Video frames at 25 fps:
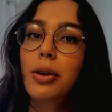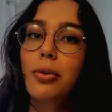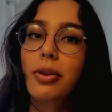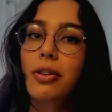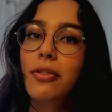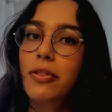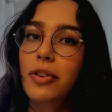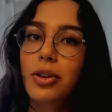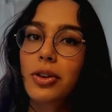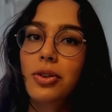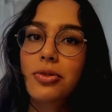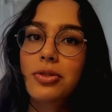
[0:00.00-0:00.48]

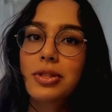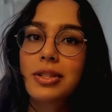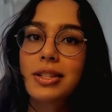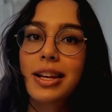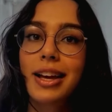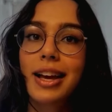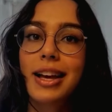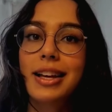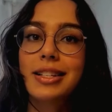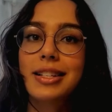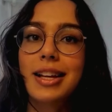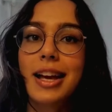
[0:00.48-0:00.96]
reviews,
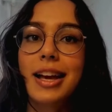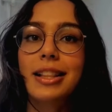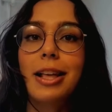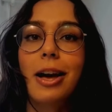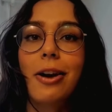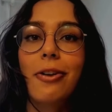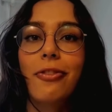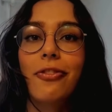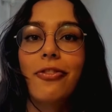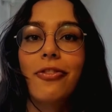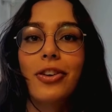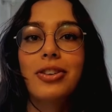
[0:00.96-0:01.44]
and take
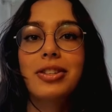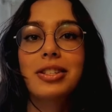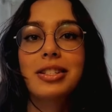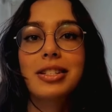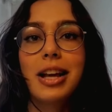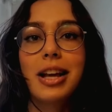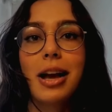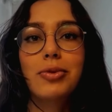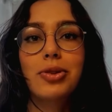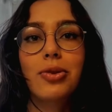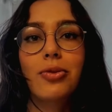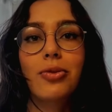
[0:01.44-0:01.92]
that first
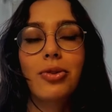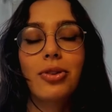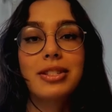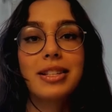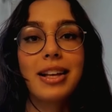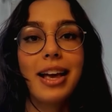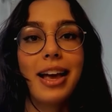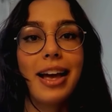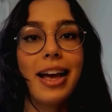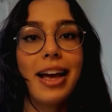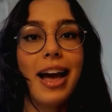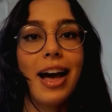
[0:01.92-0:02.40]
step
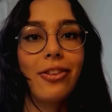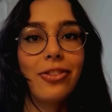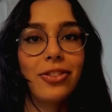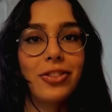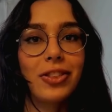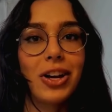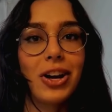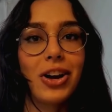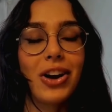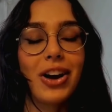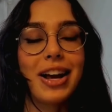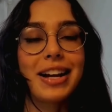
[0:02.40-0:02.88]
towards a
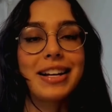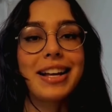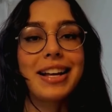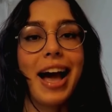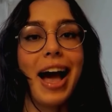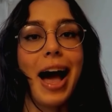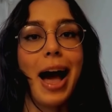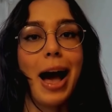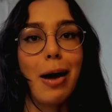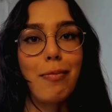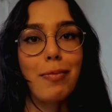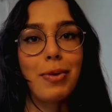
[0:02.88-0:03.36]
healthier and
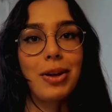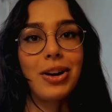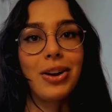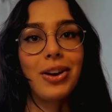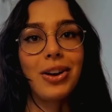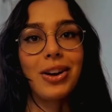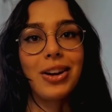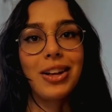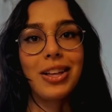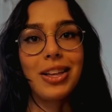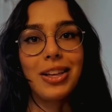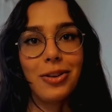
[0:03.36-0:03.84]

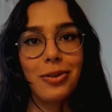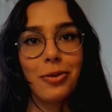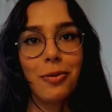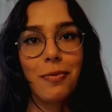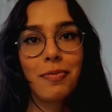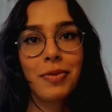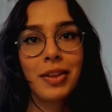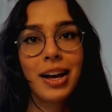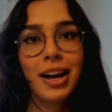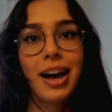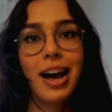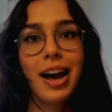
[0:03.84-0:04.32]
happier you.
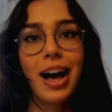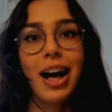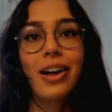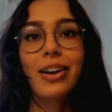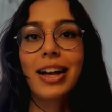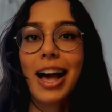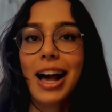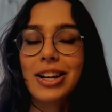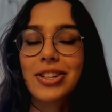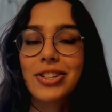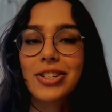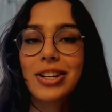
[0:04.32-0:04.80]
I'll
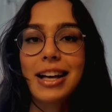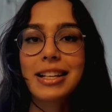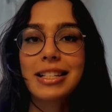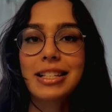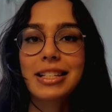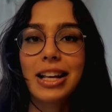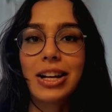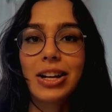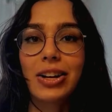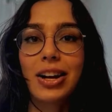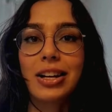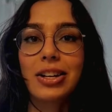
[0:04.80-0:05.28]
catch you guys
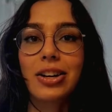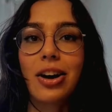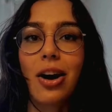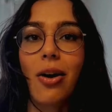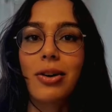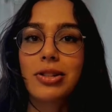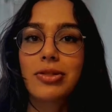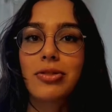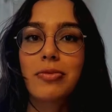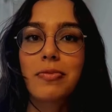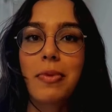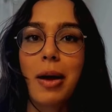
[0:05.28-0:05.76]
later, and
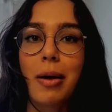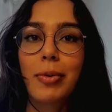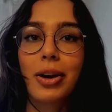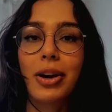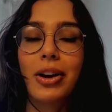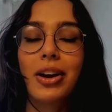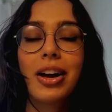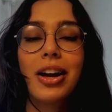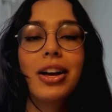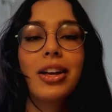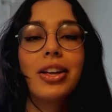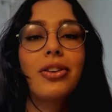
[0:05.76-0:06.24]
always
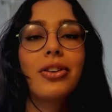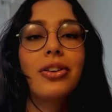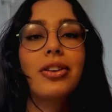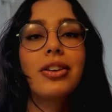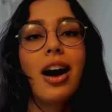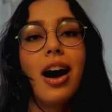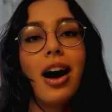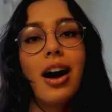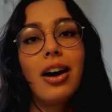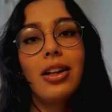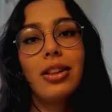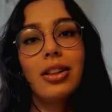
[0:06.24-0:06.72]
remember, you're
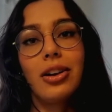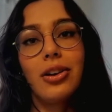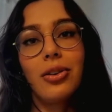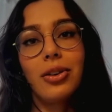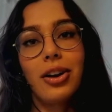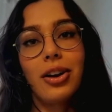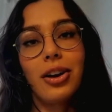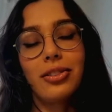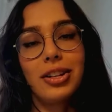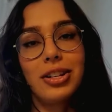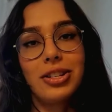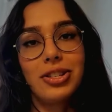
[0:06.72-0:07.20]
not alone
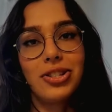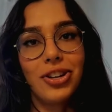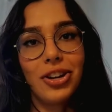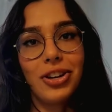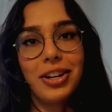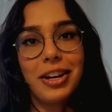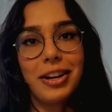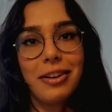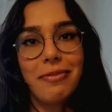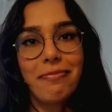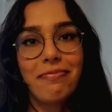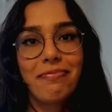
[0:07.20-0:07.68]
on this
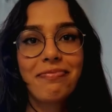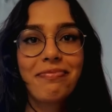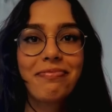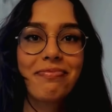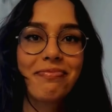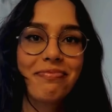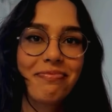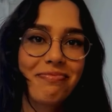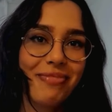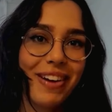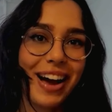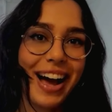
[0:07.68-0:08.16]
journey.
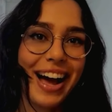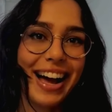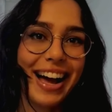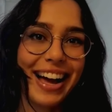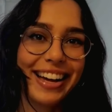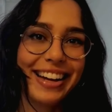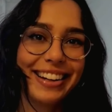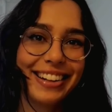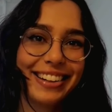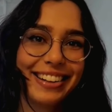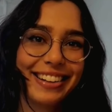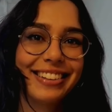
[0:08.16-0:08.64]

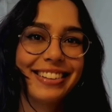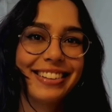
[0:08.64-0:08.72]
Bye!